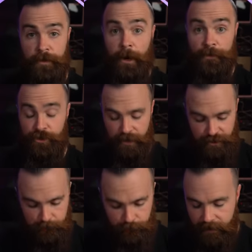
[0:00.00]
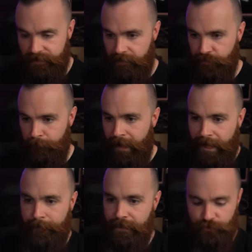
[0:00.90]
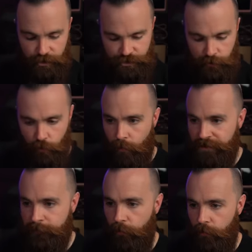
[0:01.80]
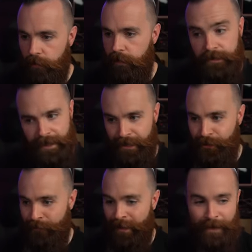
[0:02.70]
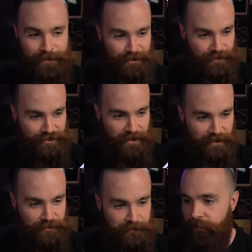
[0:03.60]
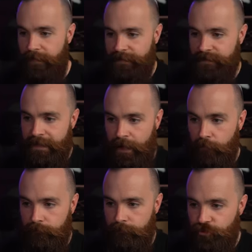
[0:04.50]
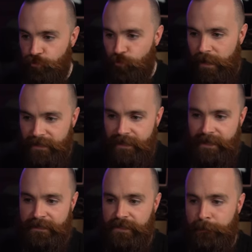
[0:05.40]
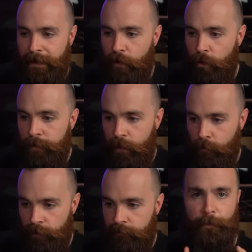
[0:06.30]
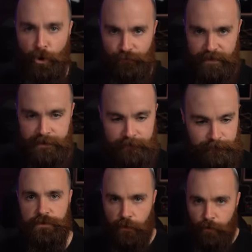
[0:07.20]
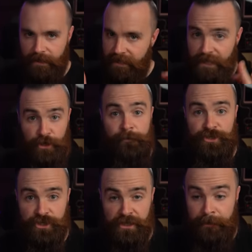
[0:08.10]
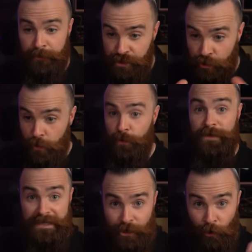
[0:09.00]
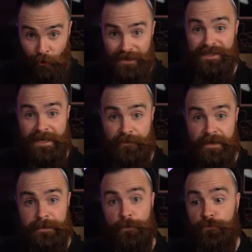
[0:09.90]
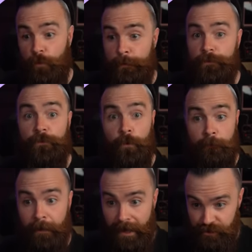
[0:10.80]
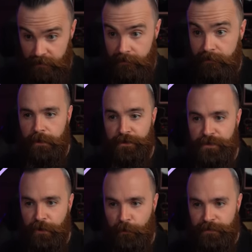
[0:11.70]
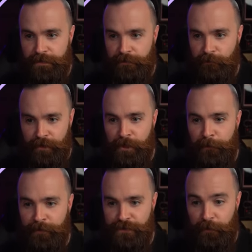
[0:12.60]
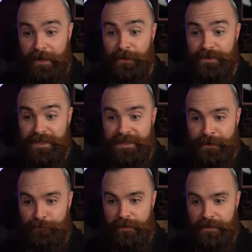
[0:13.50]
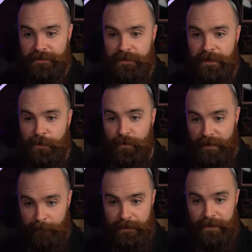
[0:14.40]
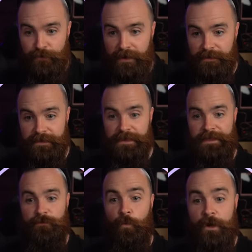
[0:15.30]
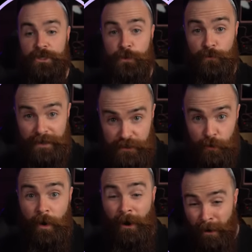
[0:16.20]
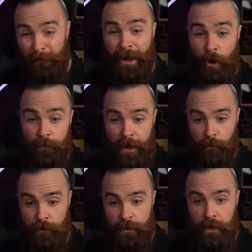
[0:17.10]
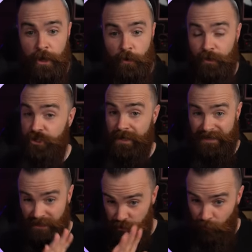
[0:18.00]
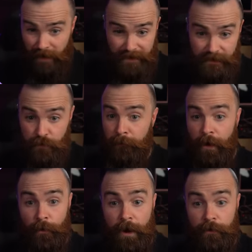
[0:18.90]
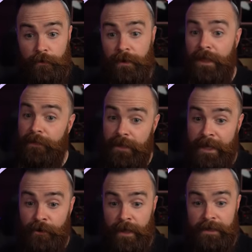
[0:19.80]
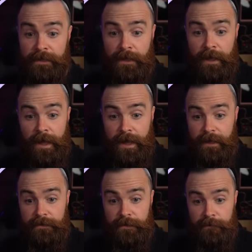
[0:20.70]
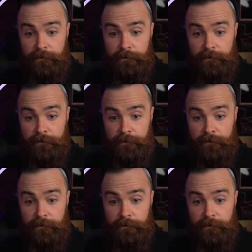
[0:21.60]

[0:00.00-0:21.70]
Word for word: So now with that change in place, I'll do my I P address show once more. And yeah, look, my I P address changed. This is now directly connected to my home network. Perfect. So like any good magician, let me show you the current state of things before we perform magic. Here's the host running Ubuntu. Here's his interface, with the I P address of ten dot seven dot one dot two dot three dot two on my home network, which connects it directly to my router, the internet, and